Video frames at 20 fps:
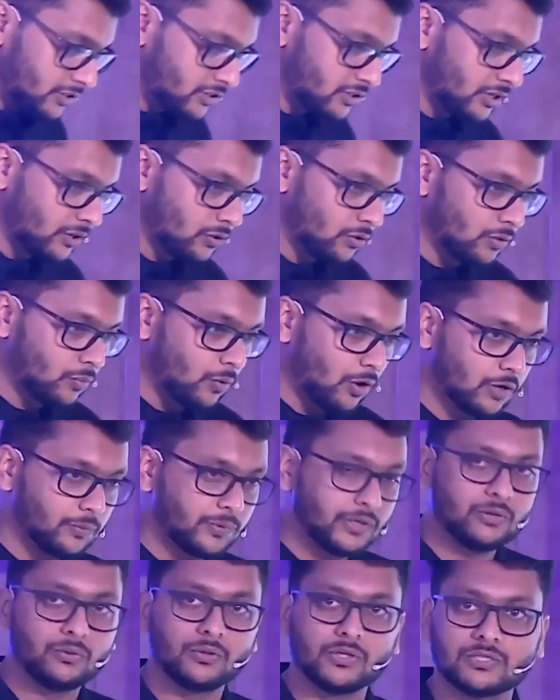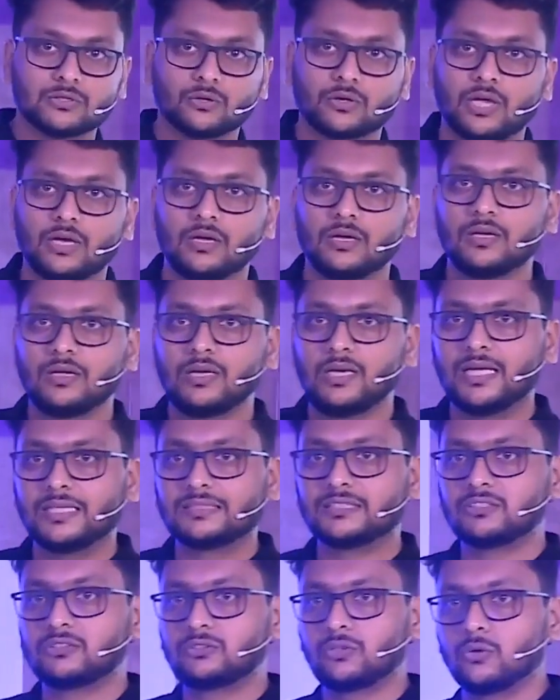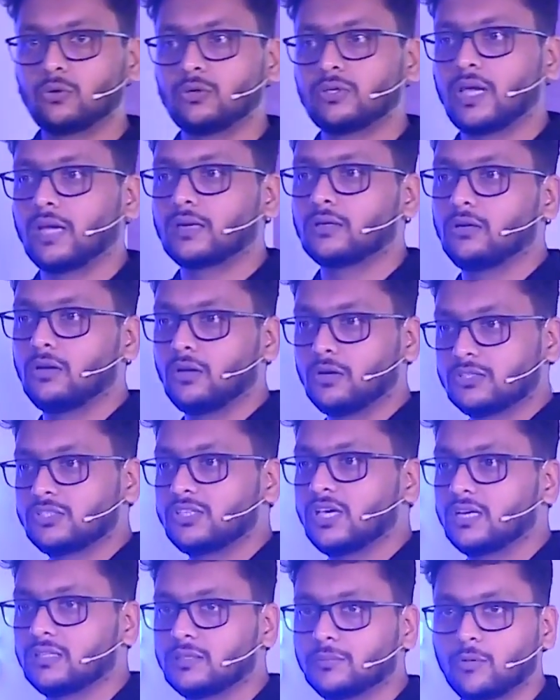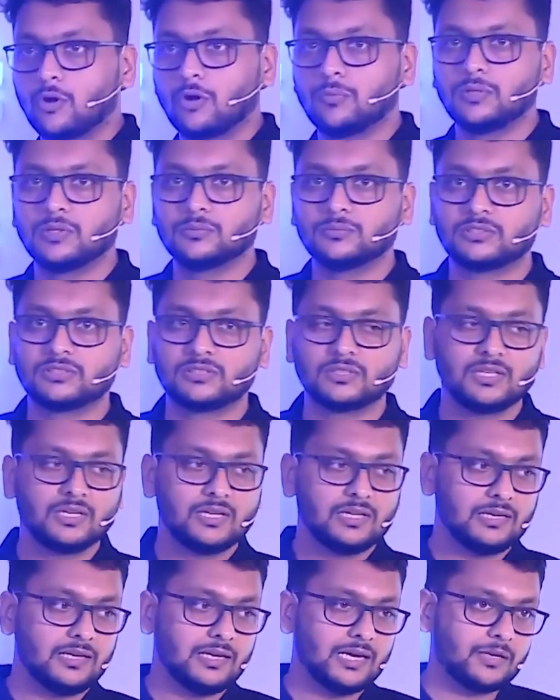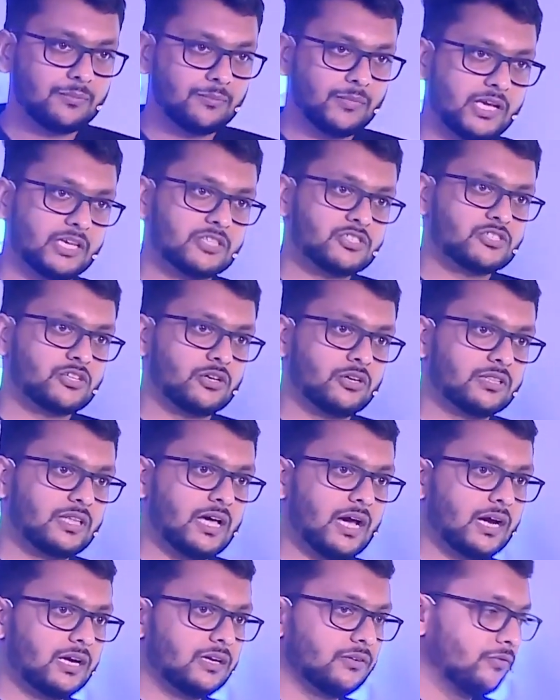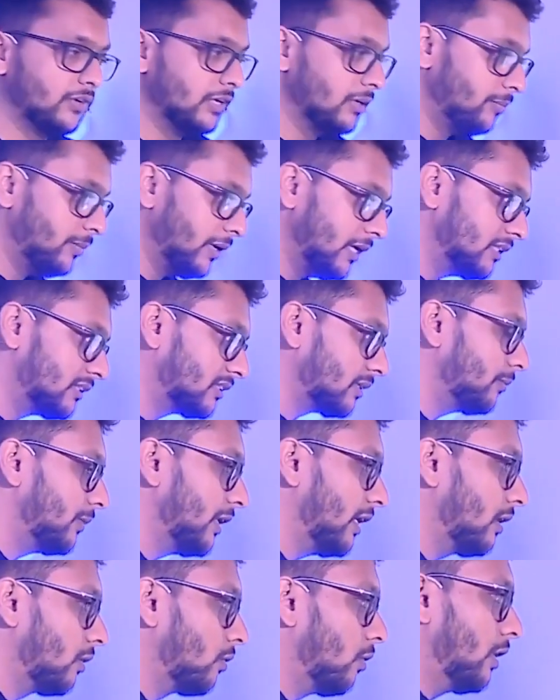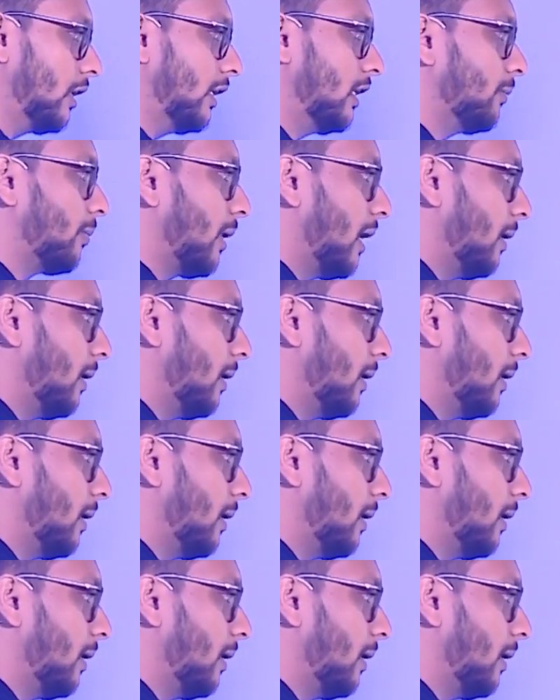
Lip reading: engineer role, what we do is, okay, let's throw technology at the problems. Let's make sure that we build some data quality